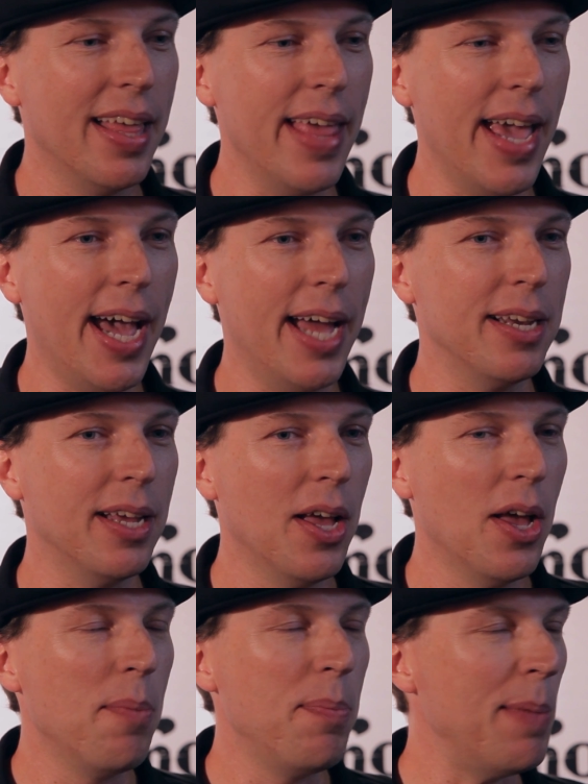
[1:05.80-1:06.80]
that
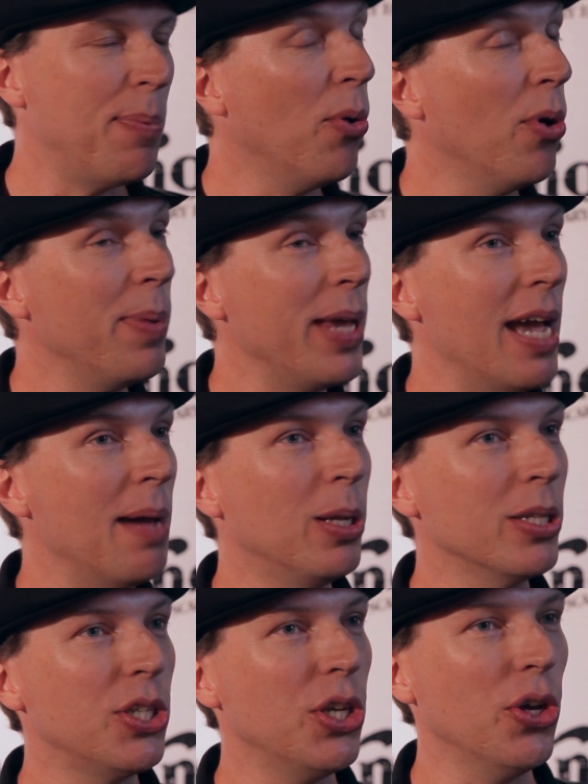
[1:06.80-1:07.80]
people will be able
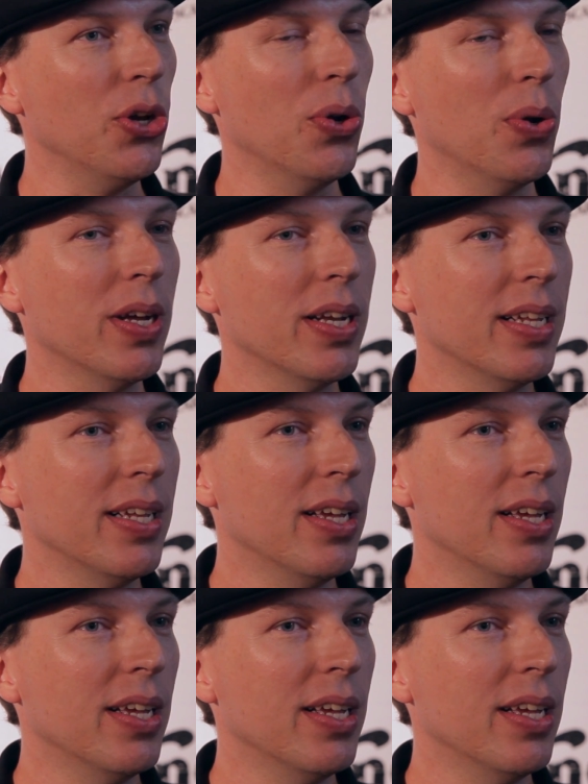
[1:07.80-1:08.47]
to,